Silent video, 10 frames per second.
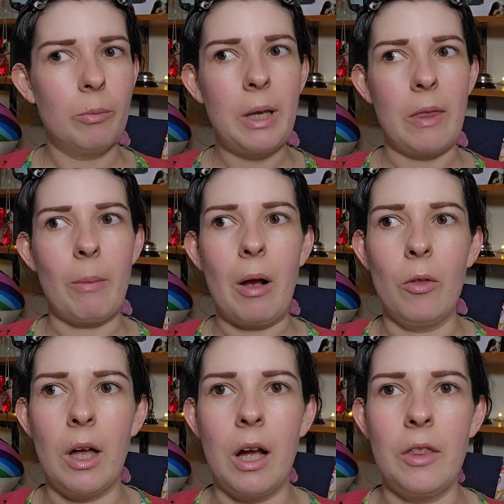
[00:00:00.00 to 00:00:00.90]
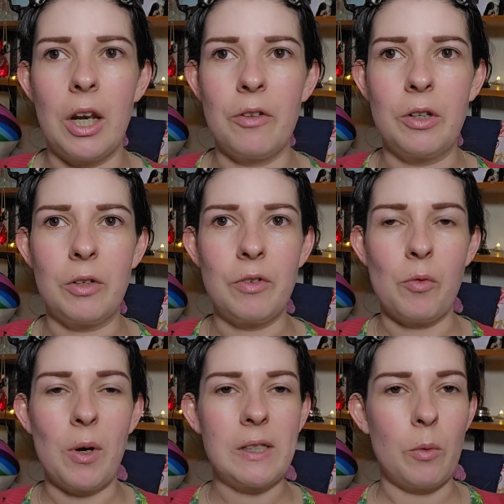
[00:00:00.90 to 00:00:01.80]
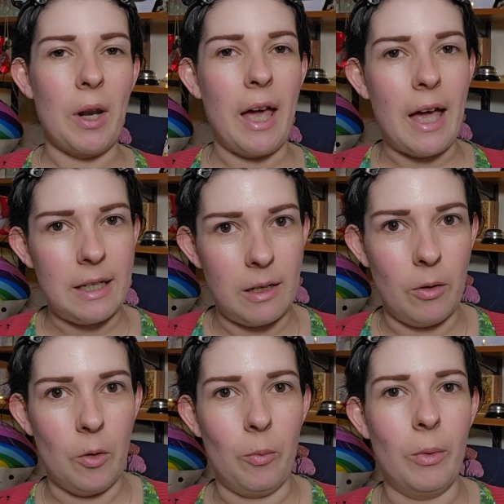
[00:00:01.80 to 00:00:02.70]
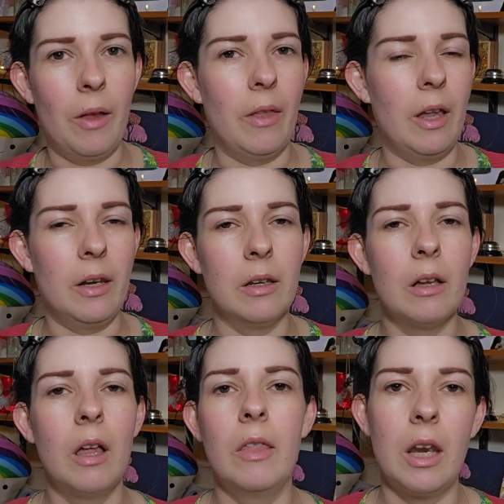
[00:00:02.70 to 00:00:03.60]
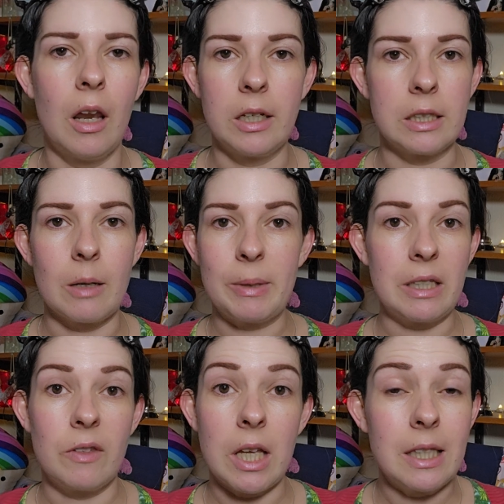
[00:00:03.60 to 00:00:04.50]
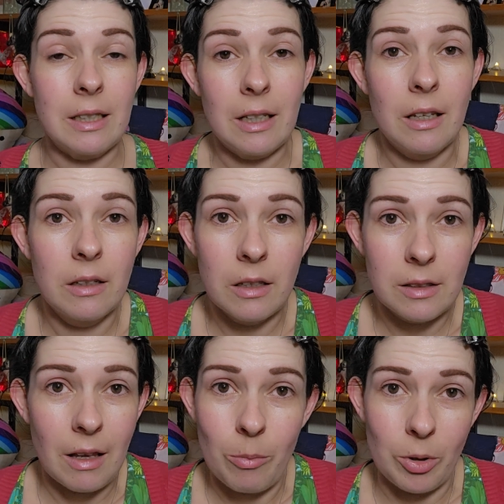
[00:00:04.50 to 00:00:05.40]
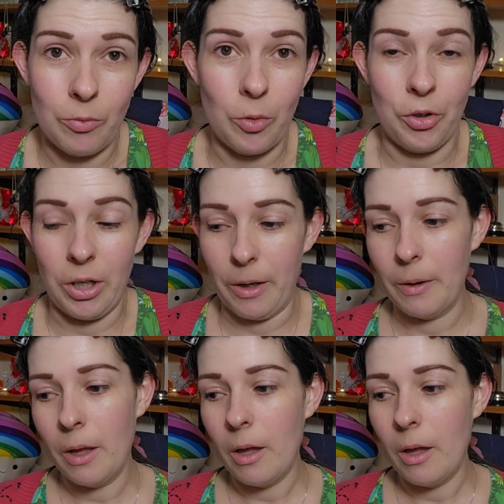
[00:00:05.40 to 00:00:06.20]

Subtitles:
get them out there, and then I think of different ways I want to edit them, and then I just get busy with the kids, and then it doesn't happen, unfortunately.